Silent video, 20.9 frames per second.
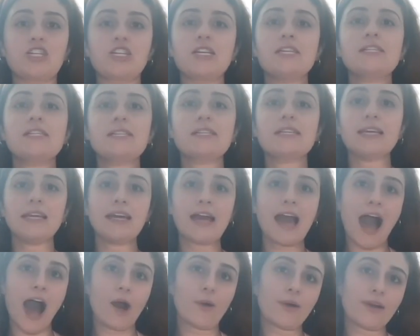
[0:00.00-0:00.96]
Just see
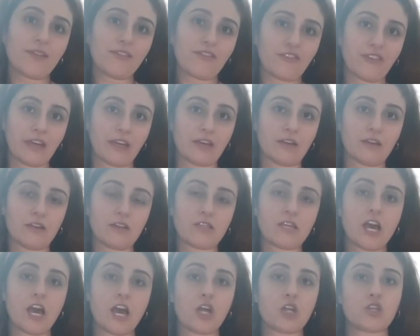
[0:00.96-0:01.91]
how it feels
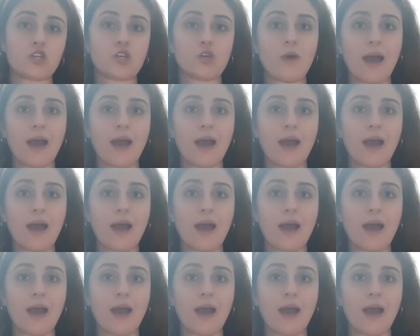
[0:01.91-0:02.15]
to